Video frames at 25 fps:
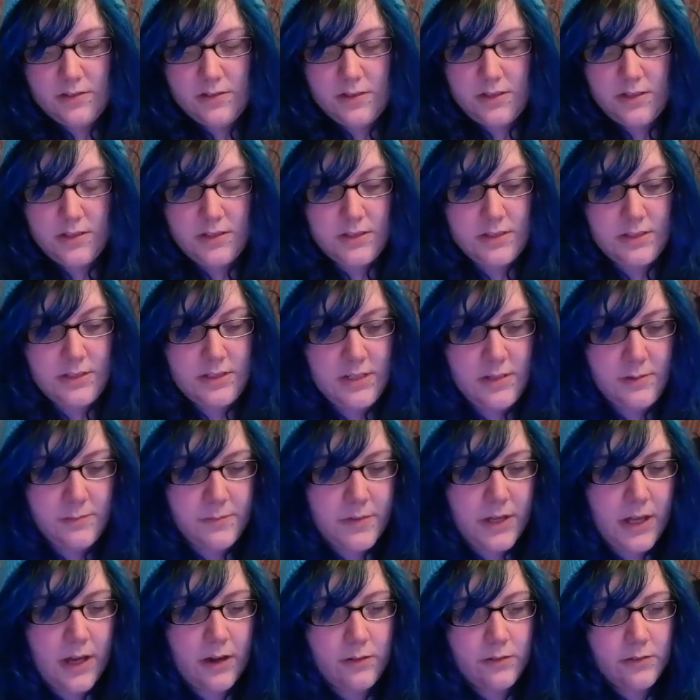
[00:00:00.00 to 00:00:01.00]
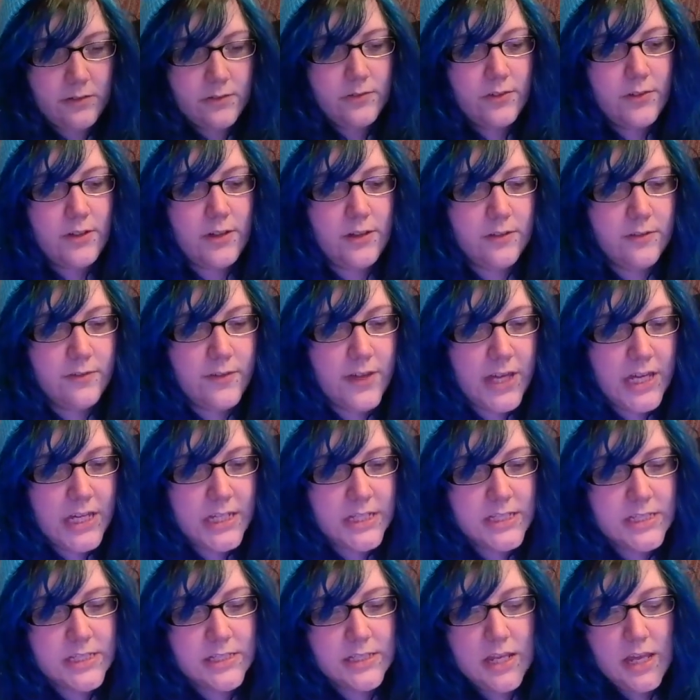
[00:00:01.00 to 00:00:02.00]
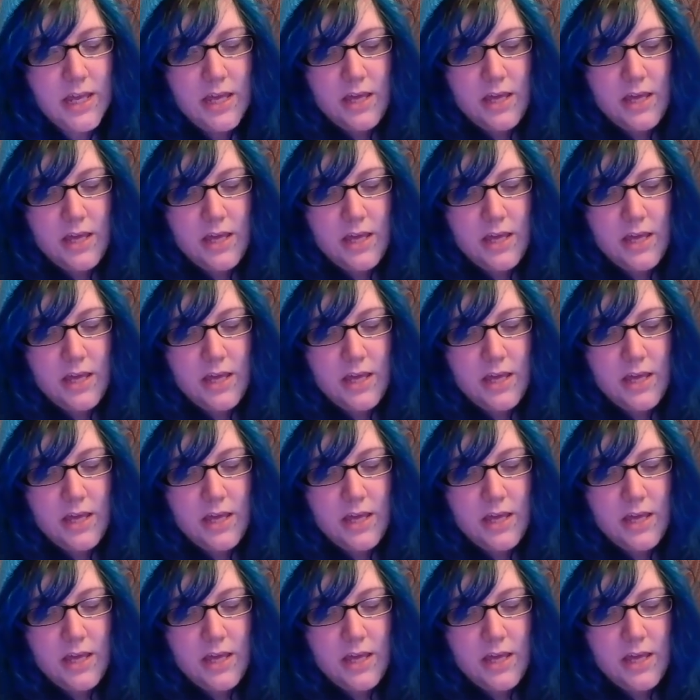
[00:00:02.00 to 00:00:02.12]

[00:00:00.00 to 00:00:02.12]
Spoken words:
a steam towel for your face.